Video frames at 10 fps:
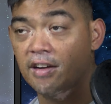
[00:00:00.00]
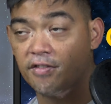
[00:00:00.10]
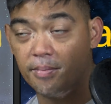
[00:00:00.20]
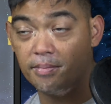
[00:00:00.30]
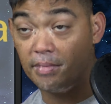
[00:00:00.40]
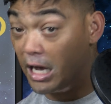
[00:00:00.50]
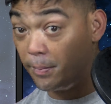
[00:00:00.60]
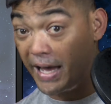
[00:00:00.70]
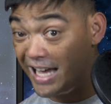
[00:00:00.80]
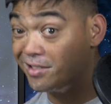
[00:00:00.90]
from El
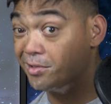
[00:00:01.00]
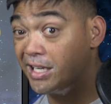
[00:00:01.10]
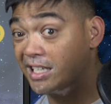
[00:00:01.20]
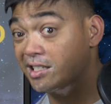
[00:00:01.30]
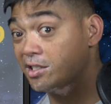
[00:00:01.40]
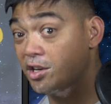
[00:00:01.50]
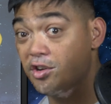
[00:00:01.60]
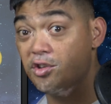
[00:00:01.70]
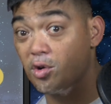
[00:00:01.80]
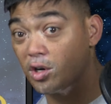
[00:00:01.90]
Paso, Texas to
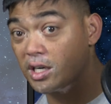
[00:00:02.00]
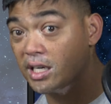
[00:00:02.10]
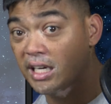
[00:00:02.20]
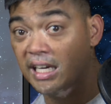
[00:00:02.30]
New York,